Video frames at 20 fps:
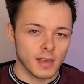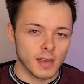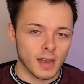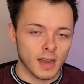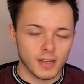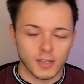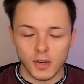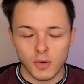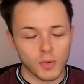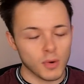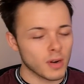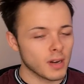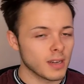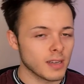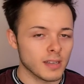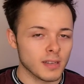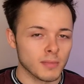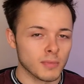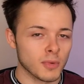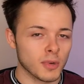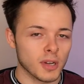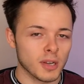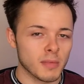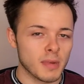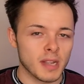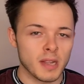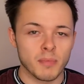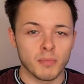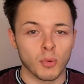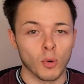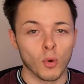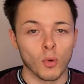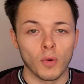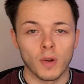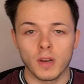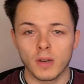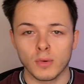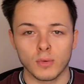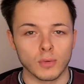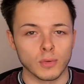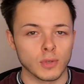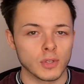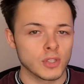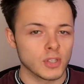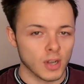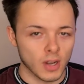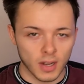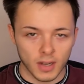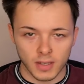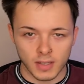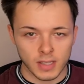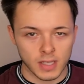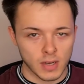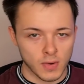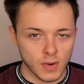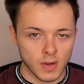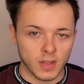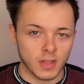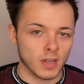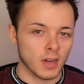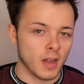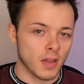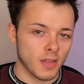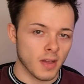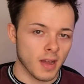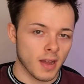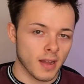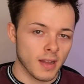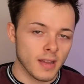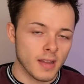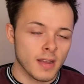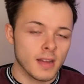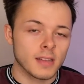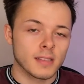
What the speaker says: And don't worry, I'm not going to make it boring or sciencey or anything like that.